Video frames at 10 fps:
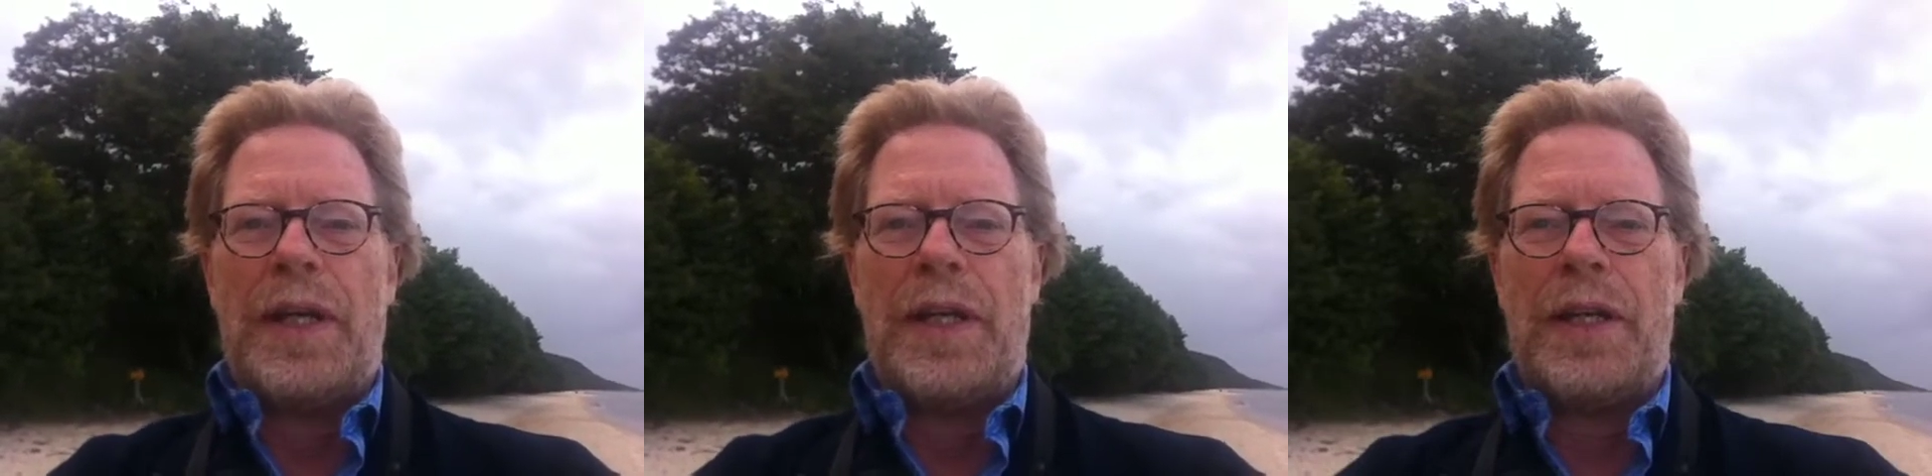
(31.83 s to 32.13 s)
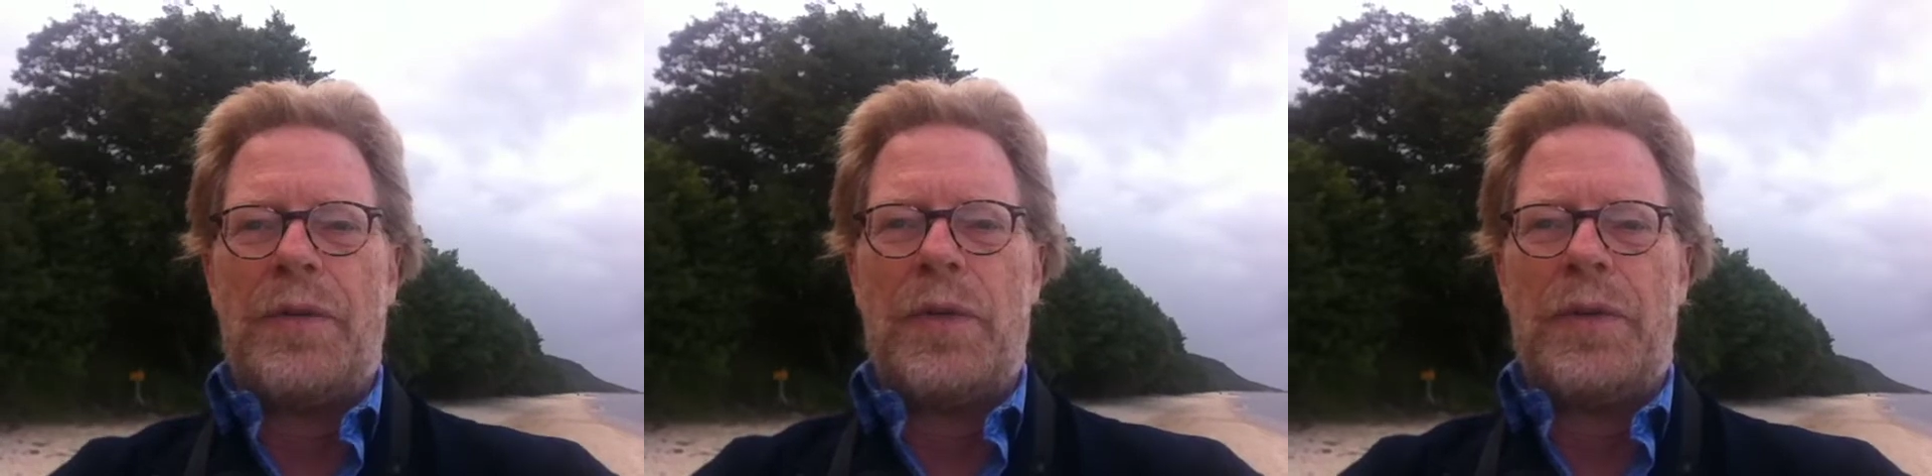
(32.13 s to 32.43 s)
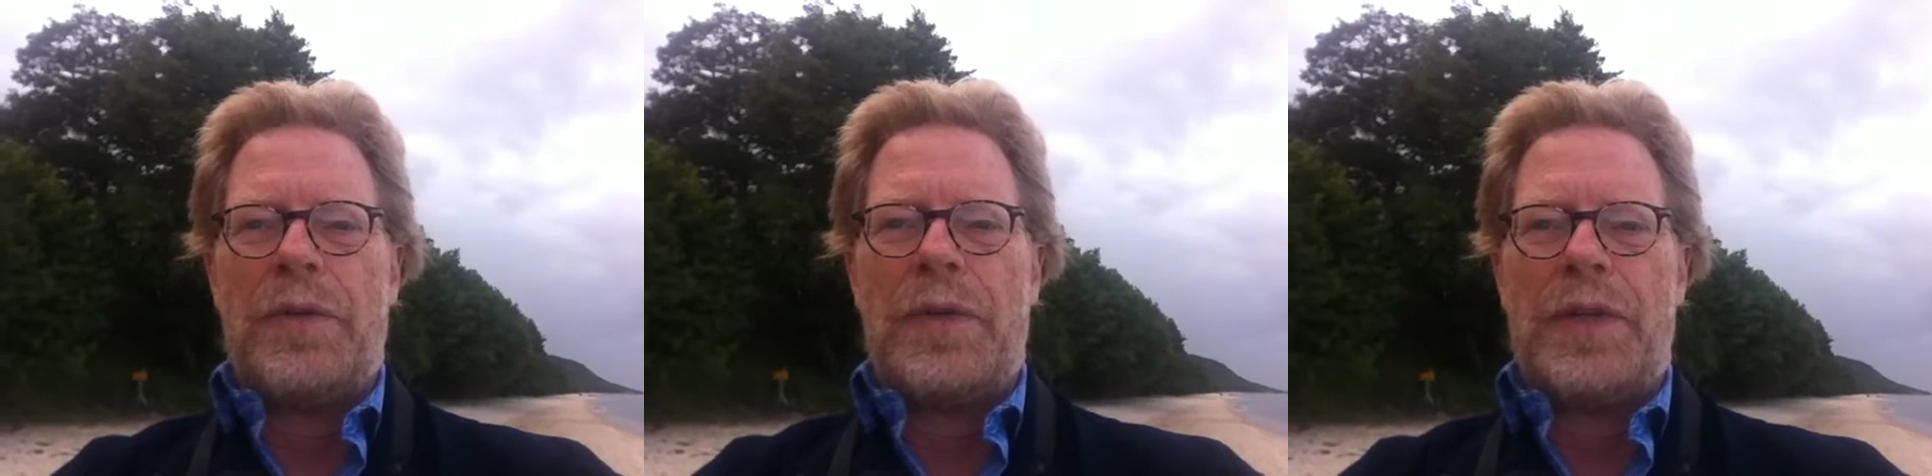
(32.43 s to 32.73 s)
And
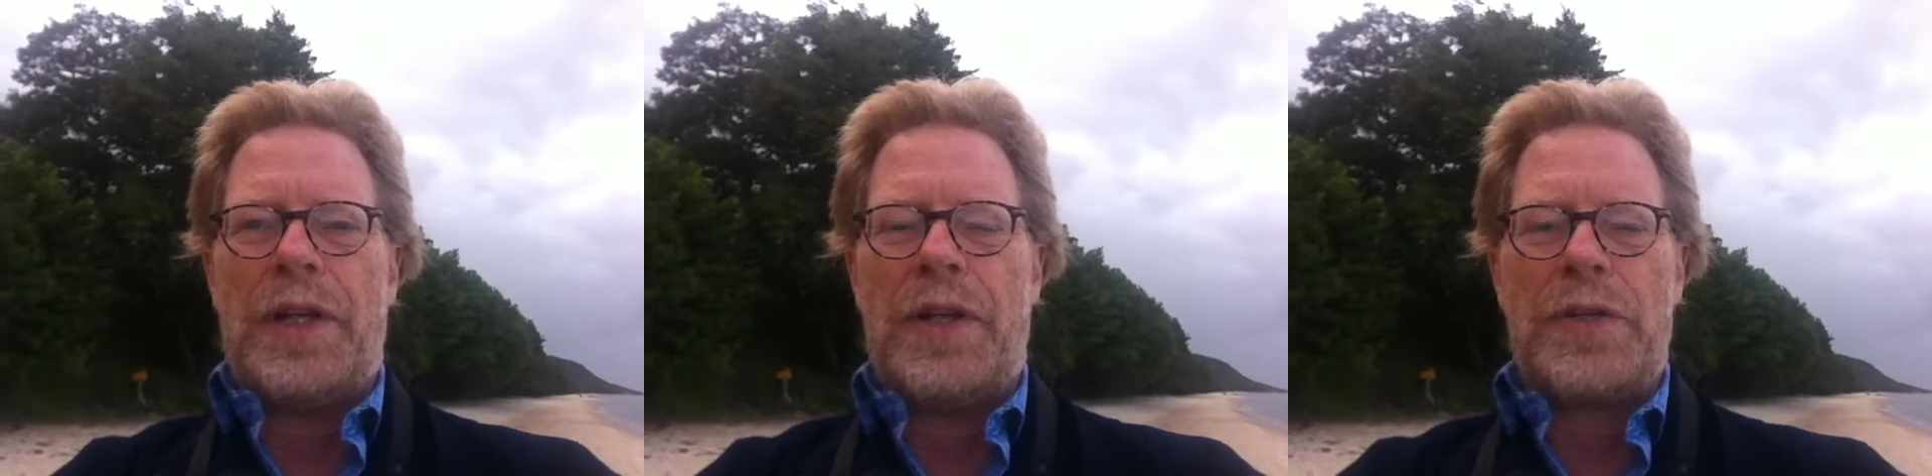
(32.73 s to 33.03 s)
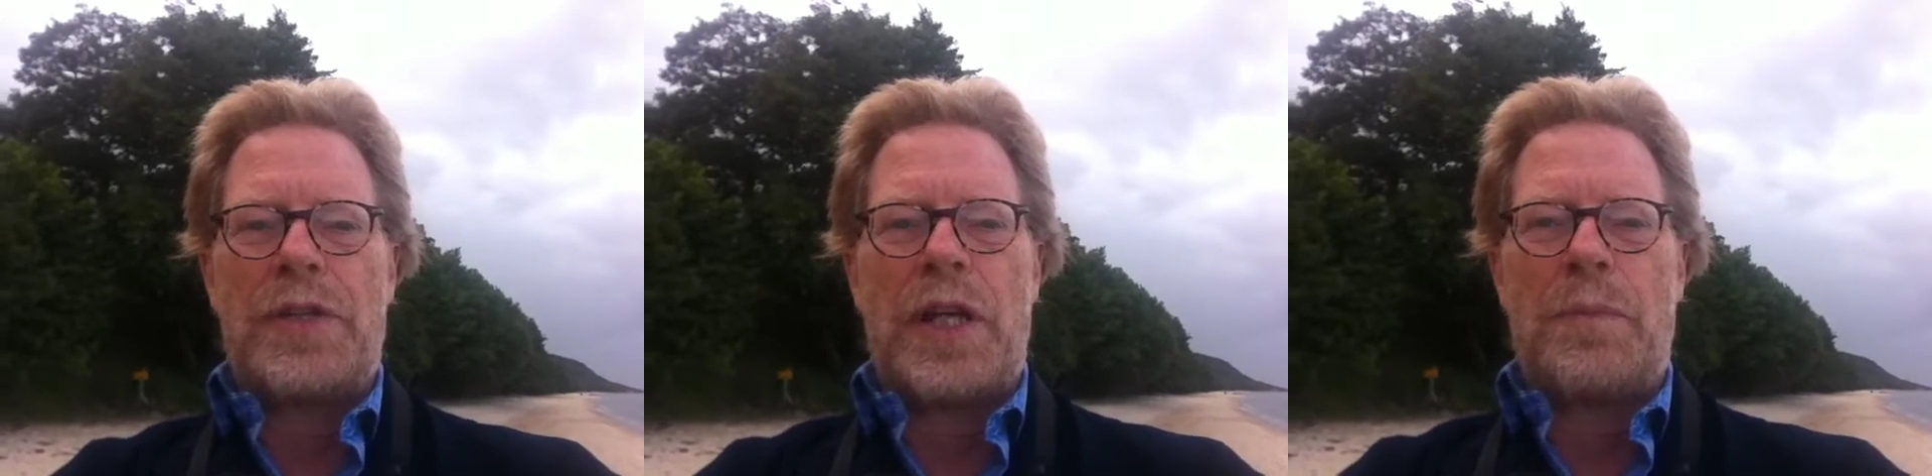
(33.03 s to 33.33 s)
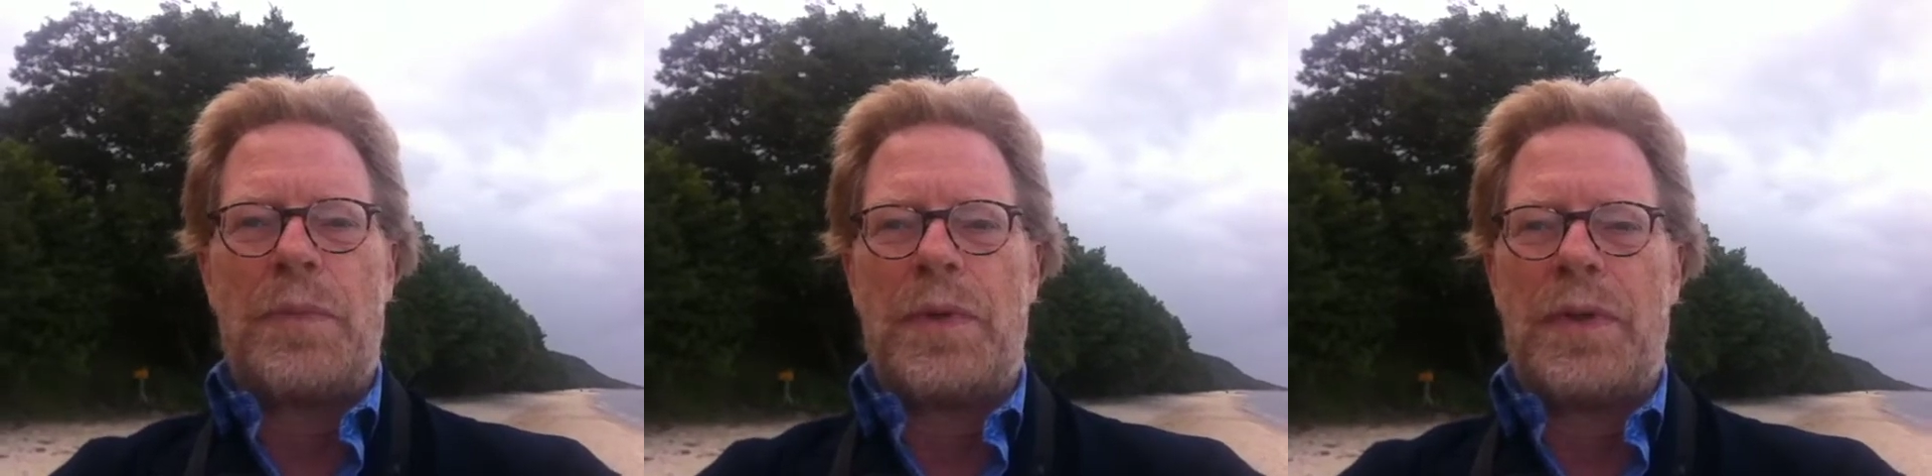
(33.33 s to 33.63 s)
the last
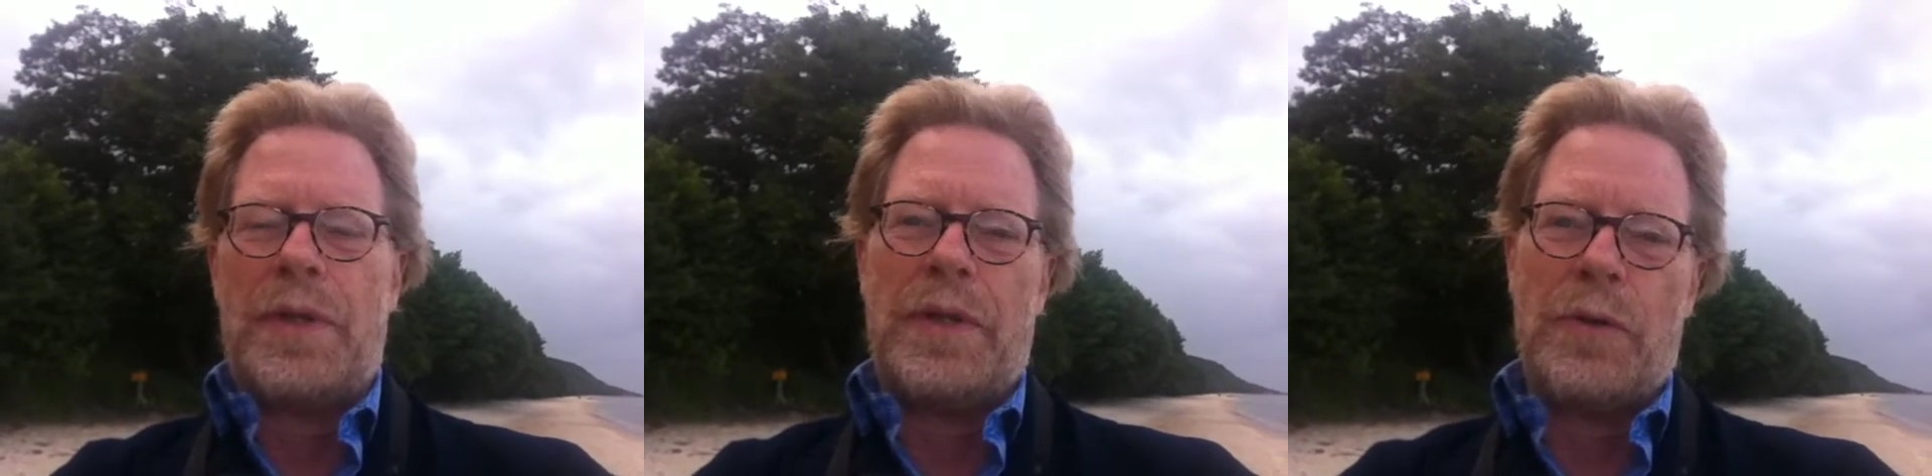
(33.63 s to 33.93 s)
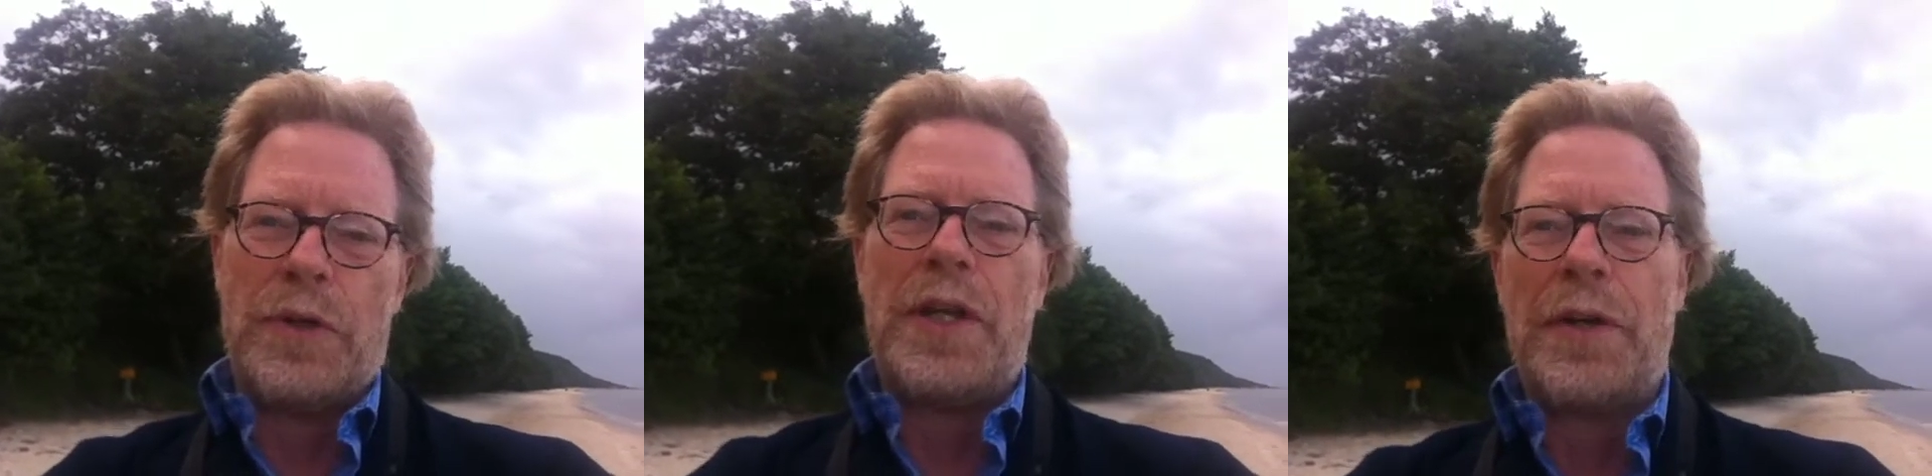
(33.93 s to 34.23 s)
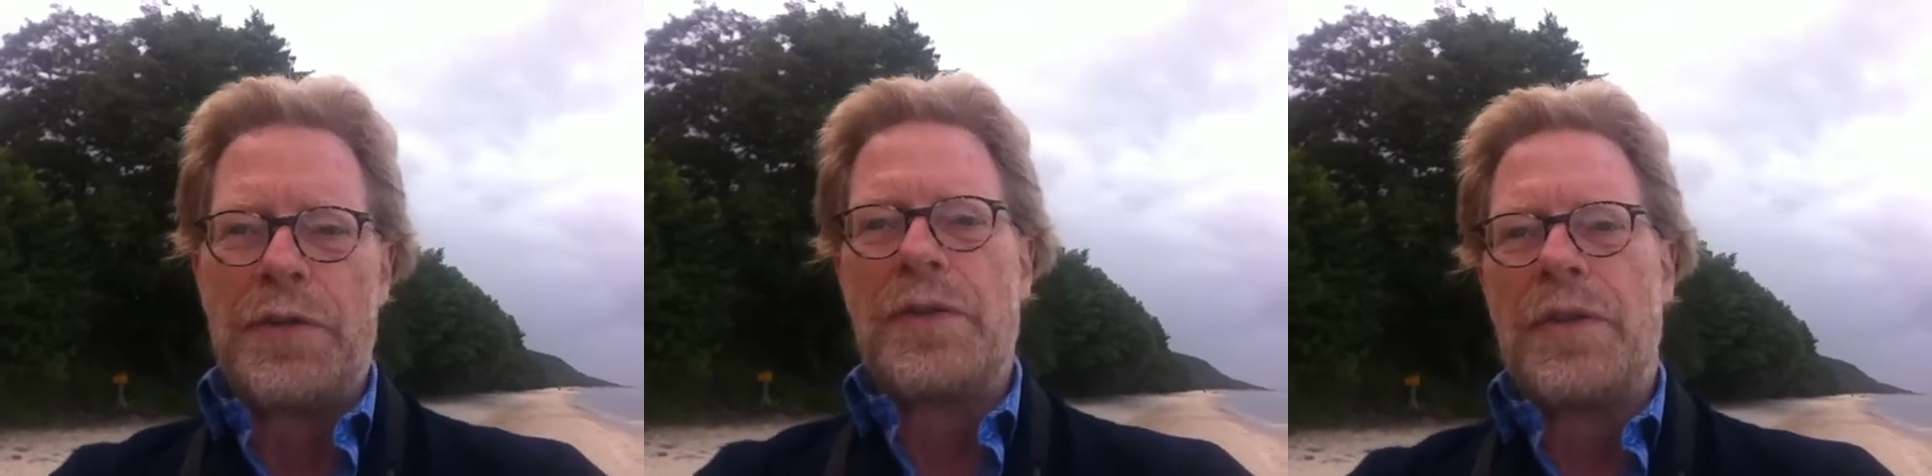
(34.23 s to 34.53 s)

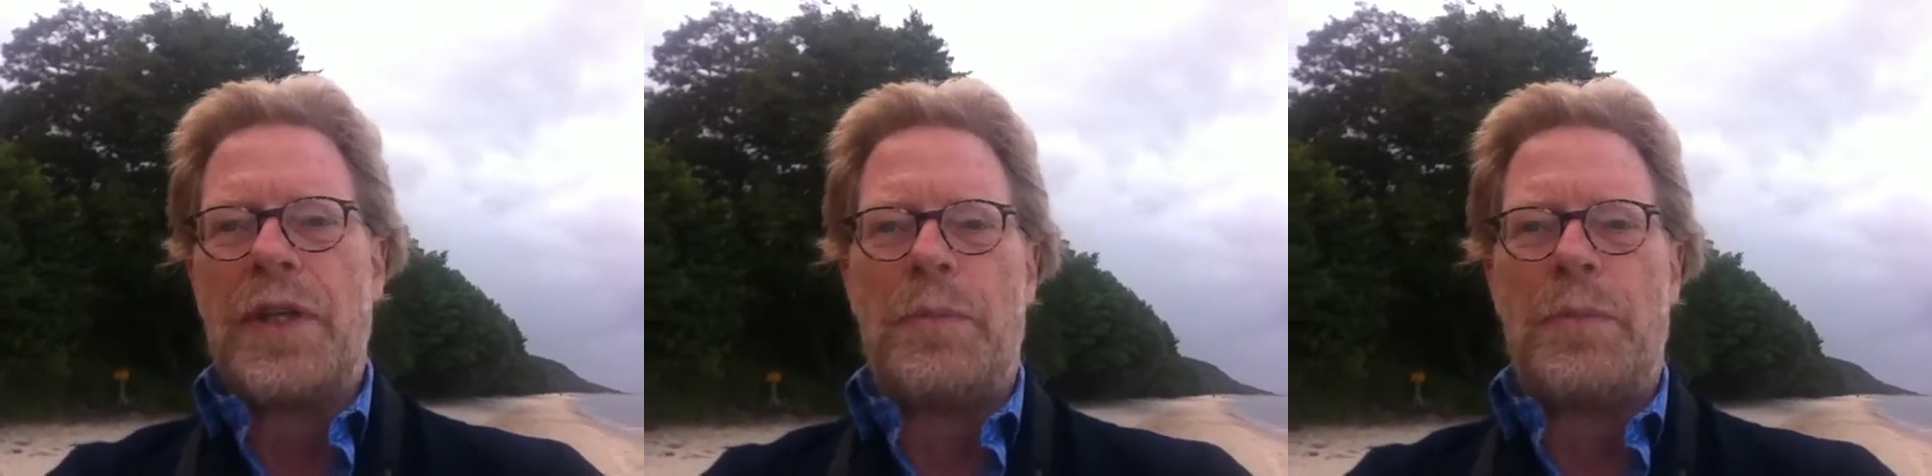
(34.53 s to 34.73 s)
years,